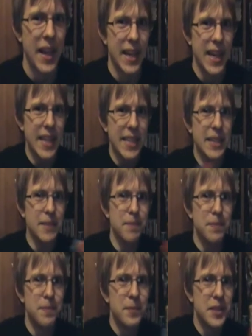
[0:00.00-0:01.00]
Like, I
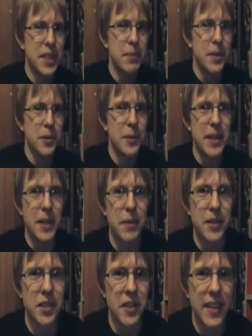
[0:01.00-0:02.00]
skip between a
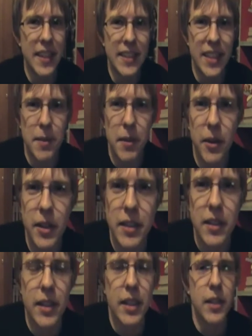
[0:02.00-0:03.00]
bunch of things and I'm already
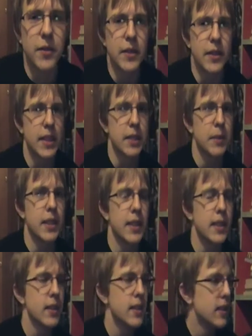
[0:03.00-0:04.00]
talking for 6
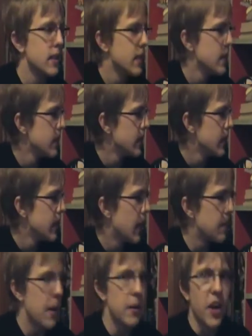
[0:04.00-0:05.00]
minutes
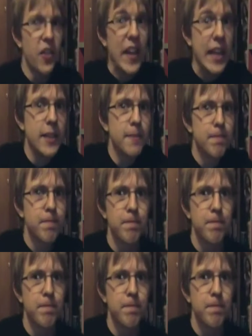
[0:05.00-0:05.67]
about nothing.